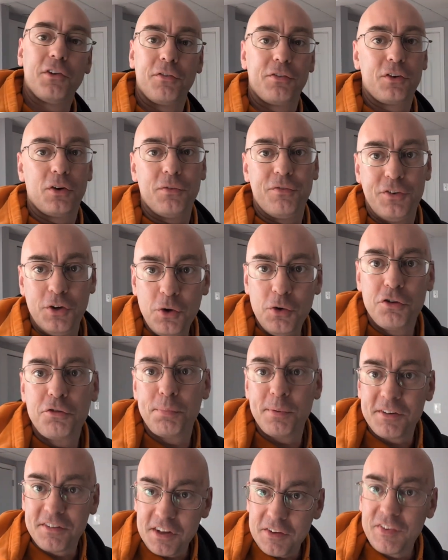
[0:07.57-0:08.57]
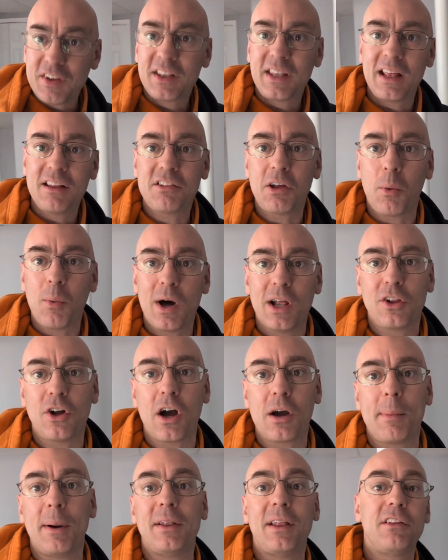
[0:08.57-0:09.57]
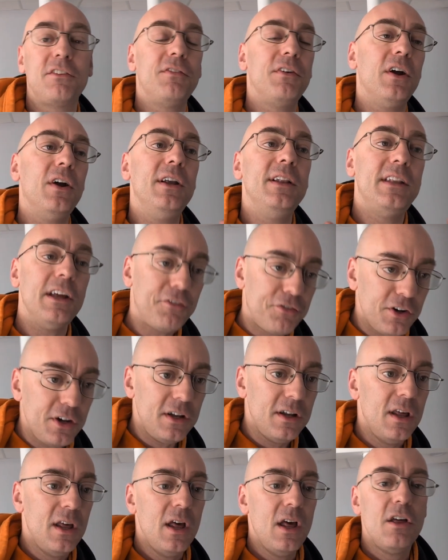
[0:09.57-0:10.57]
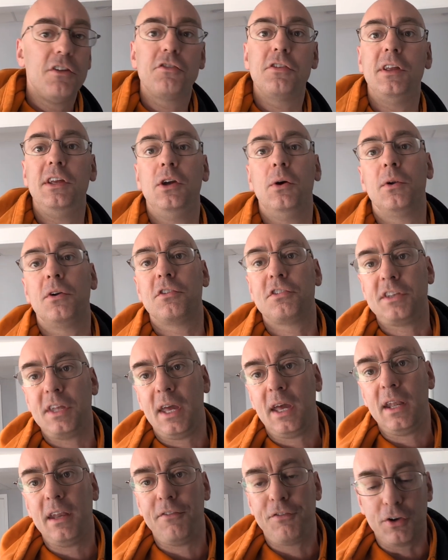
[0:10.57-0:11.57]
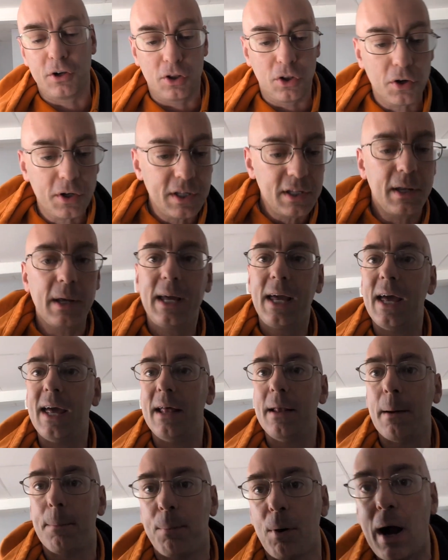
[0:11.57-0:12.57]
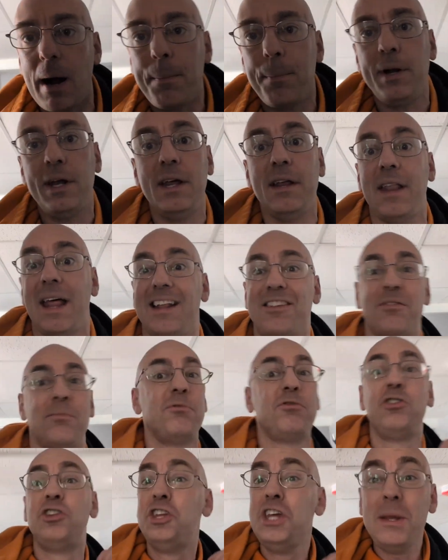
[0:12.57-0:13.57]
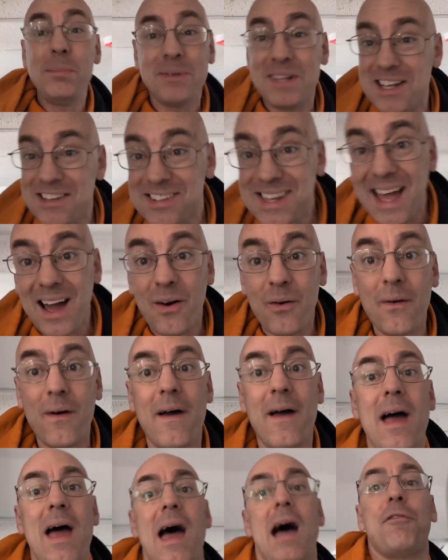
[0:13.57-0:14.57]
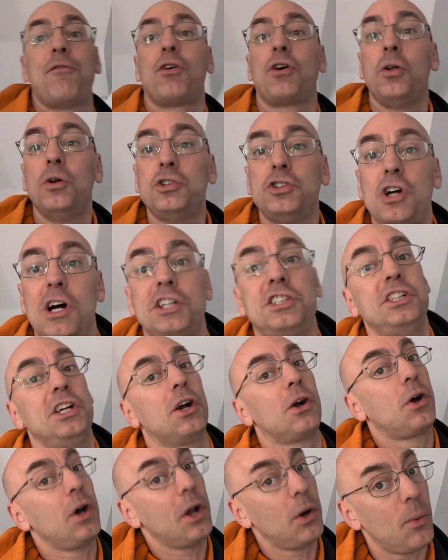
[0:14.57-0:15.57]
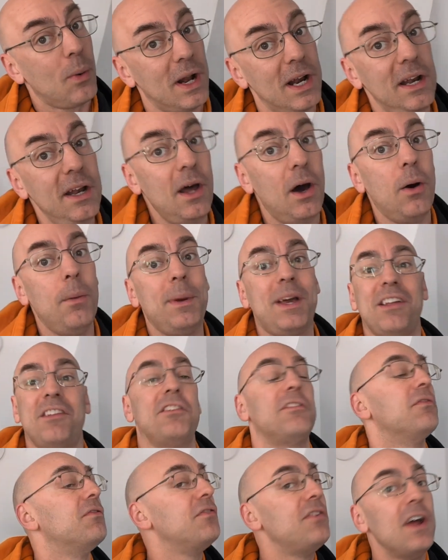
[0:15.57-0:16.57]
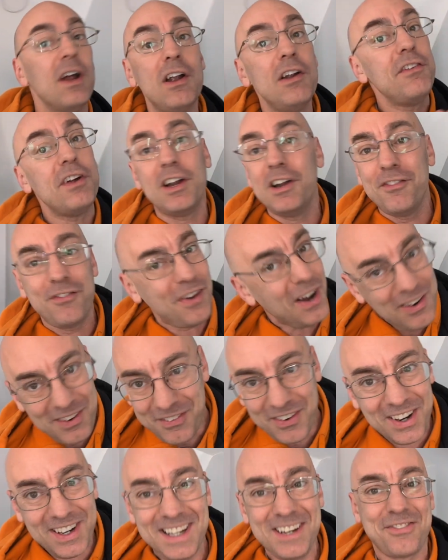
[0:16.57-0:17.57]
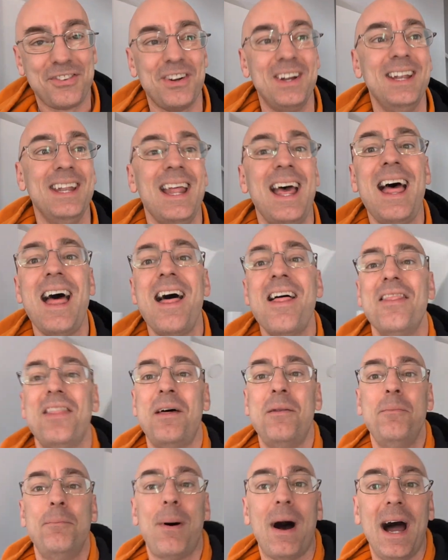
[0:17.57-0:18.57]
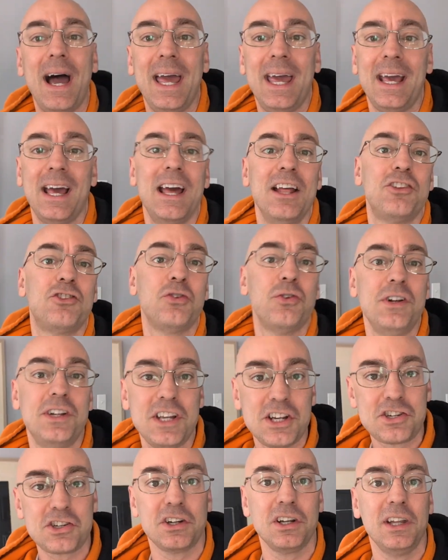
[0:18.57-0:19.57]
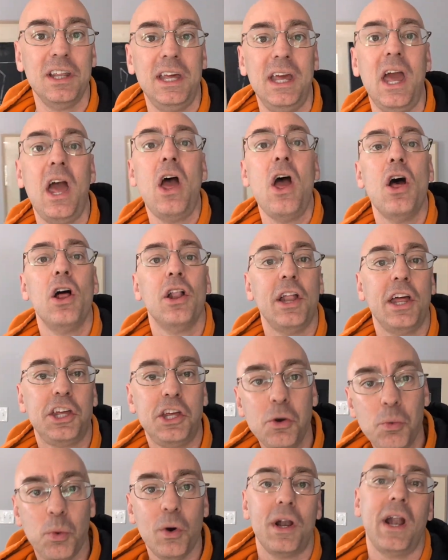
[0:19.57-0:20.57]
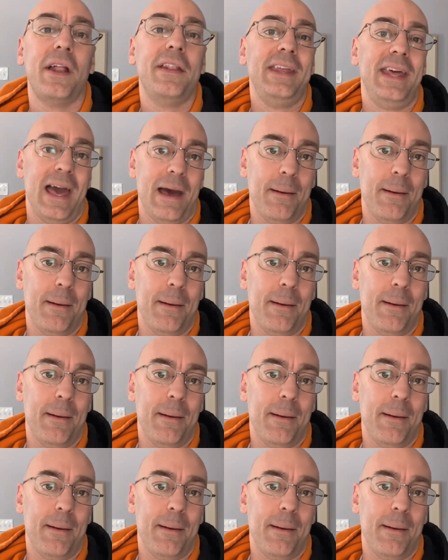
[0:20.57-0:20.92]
a few specific things I want to talk about that's very different so that you understand. If you're looking to get a property that's deep discount at foreclosure auction, you're going to want to know, because it's very, very, very, very different than buying traditionally like you would on the